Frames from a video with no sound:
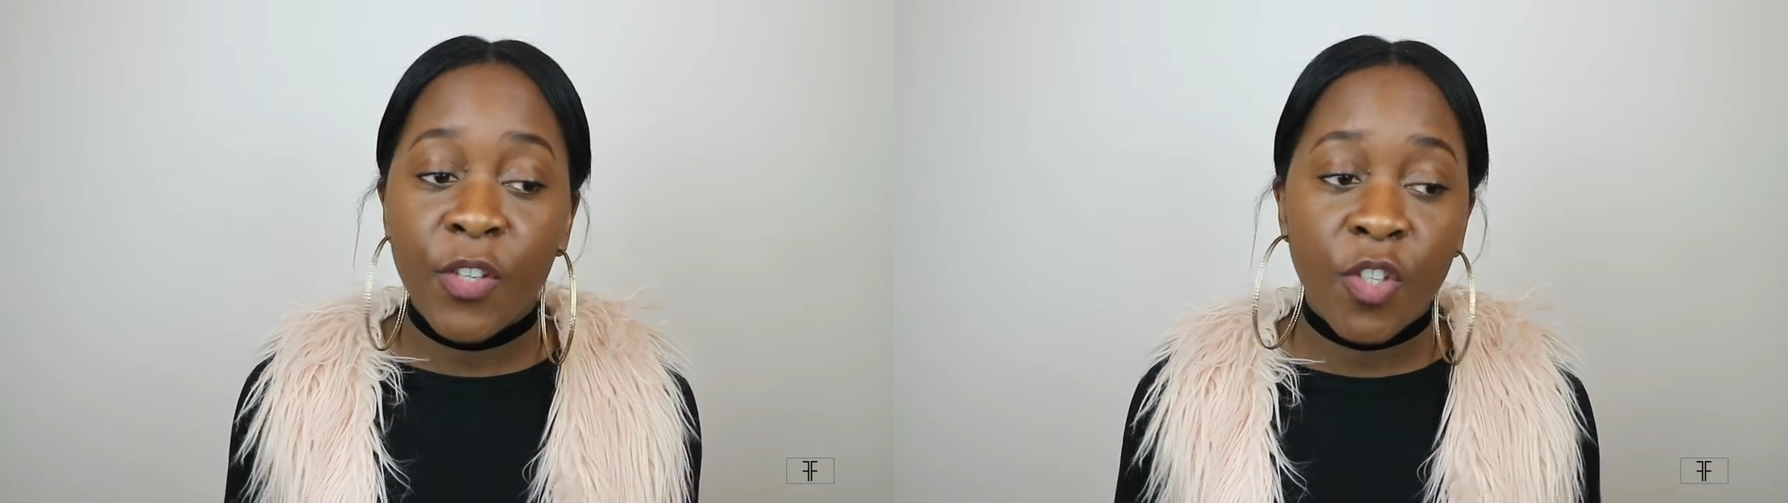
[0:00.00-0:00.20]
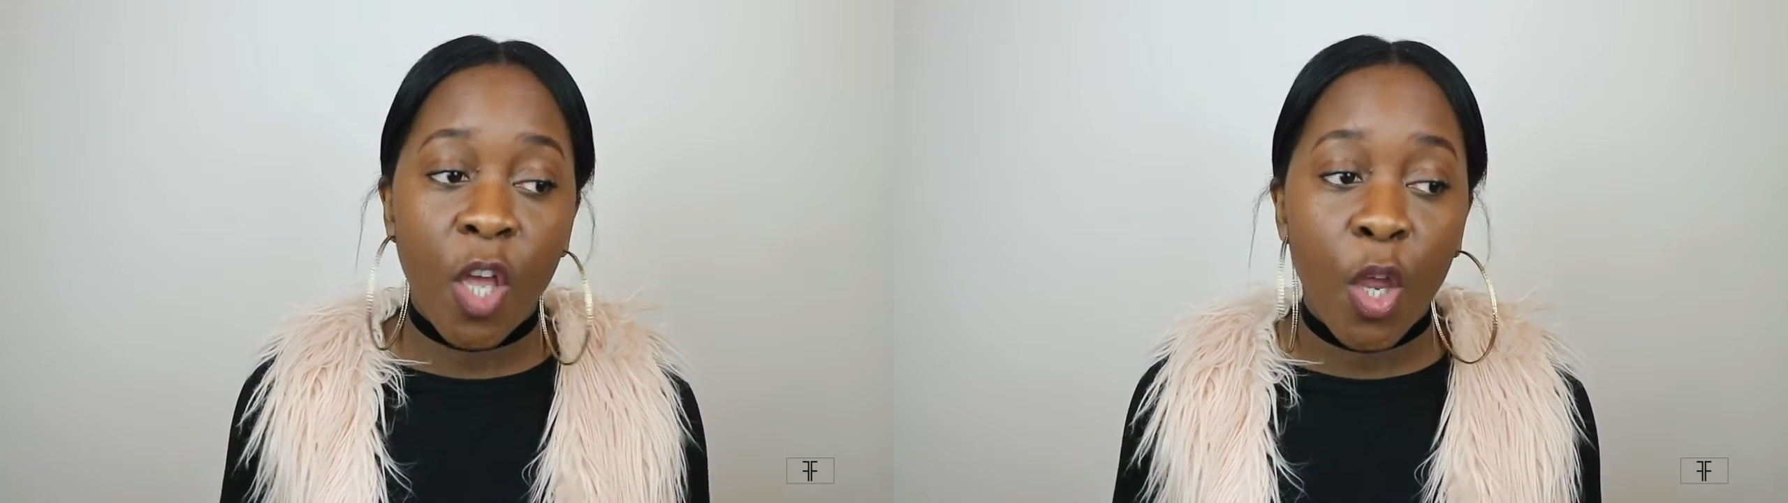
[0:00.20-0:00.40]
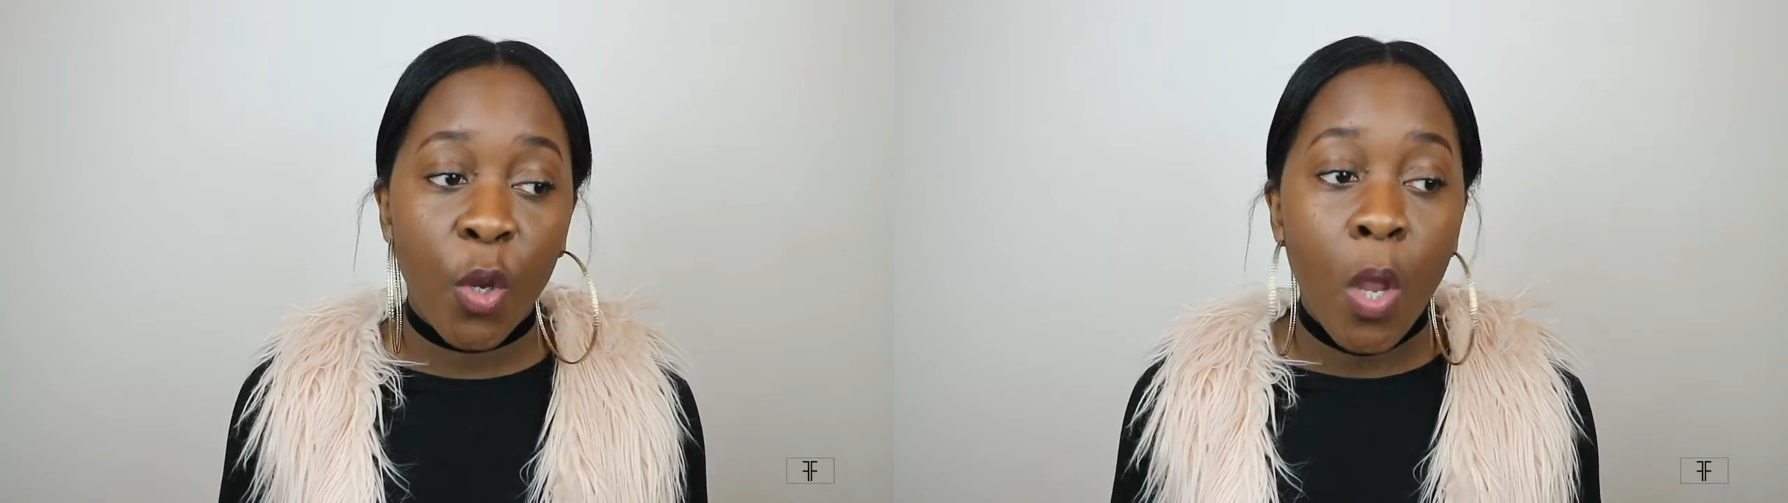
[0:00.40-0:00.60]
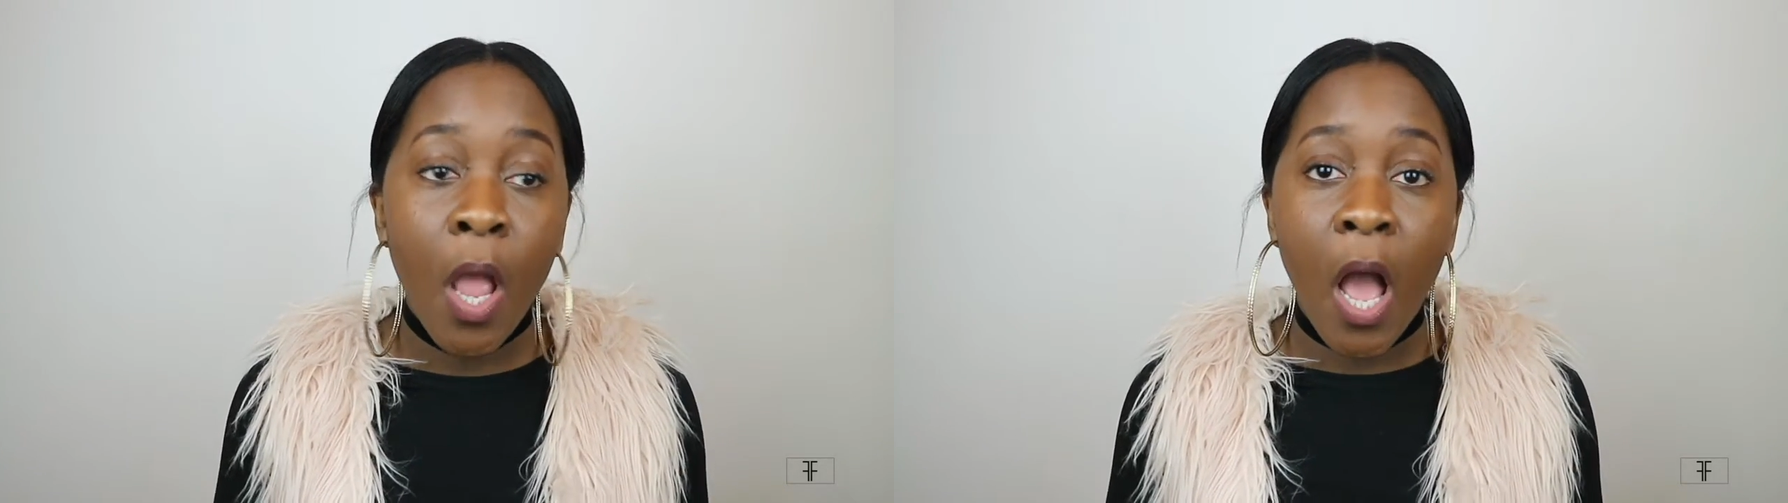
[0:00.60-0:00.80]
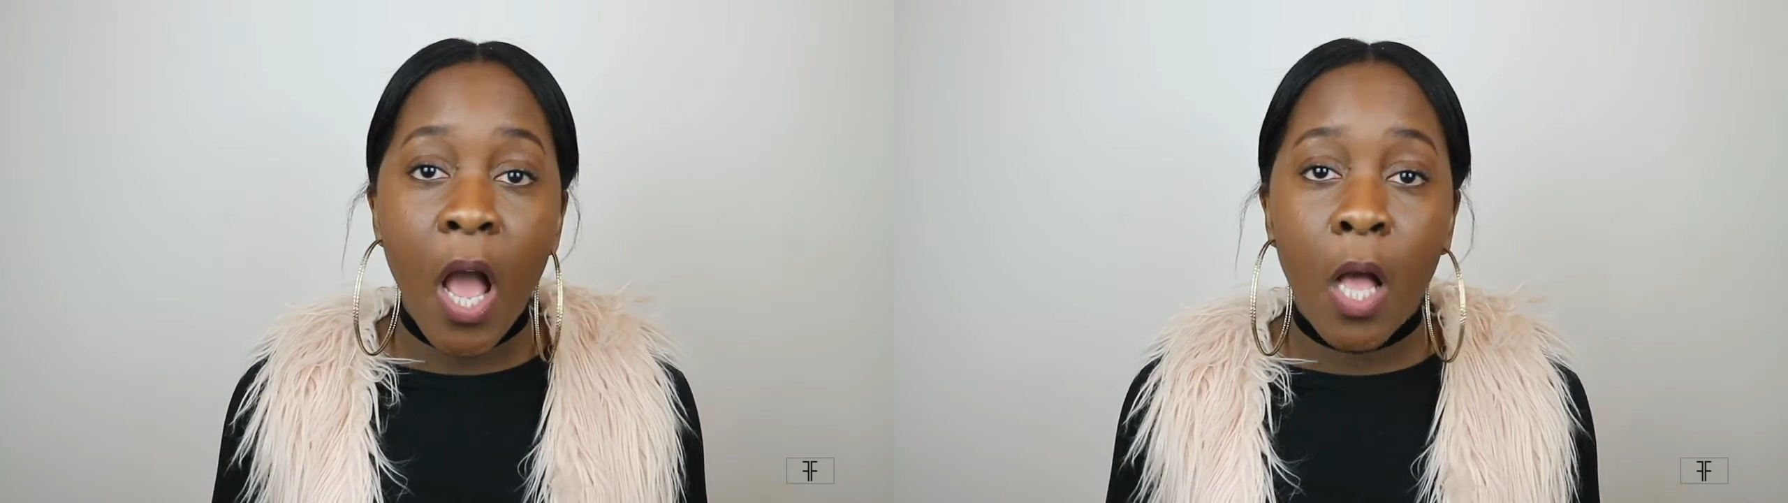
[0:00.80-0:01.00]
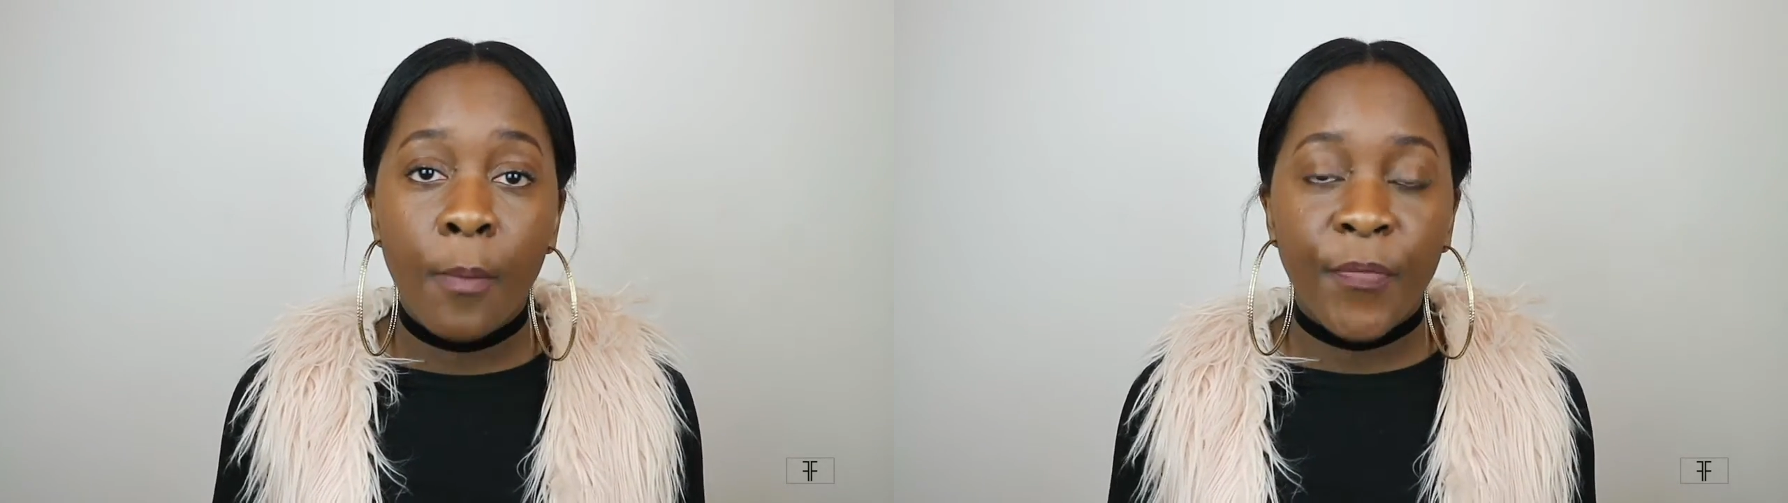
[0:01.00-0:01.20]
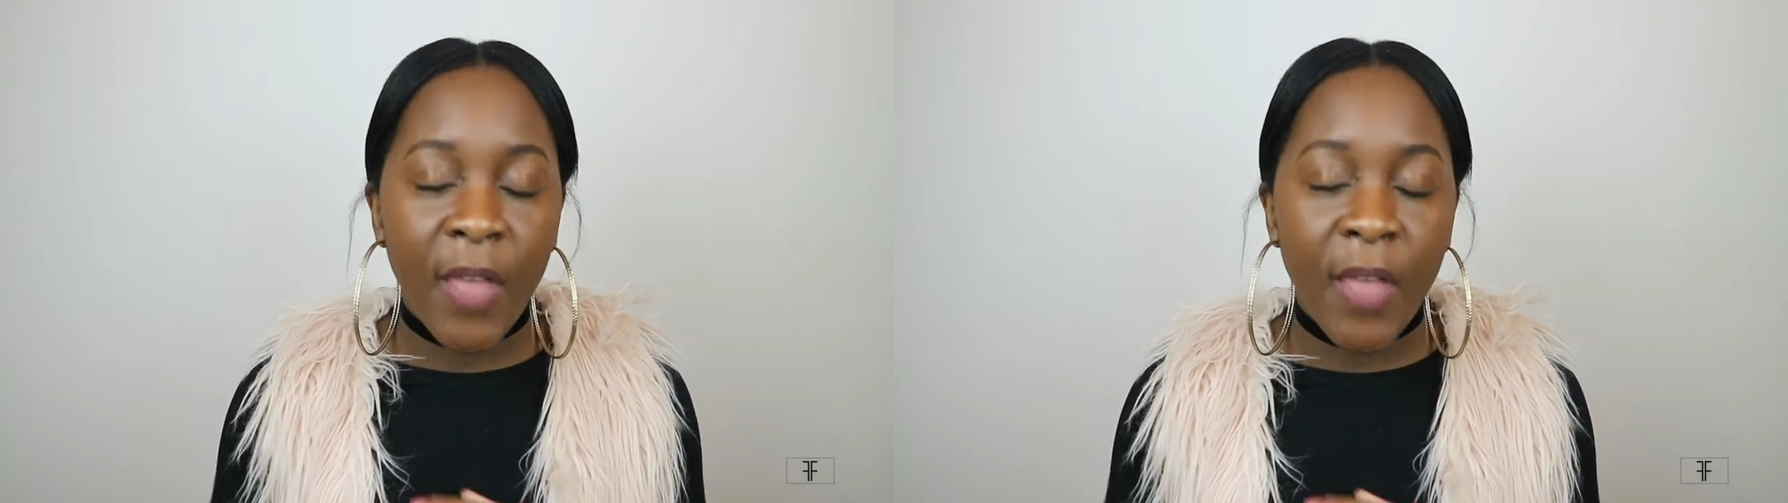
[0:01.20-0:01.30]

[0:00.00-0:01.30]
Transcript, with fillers: So um,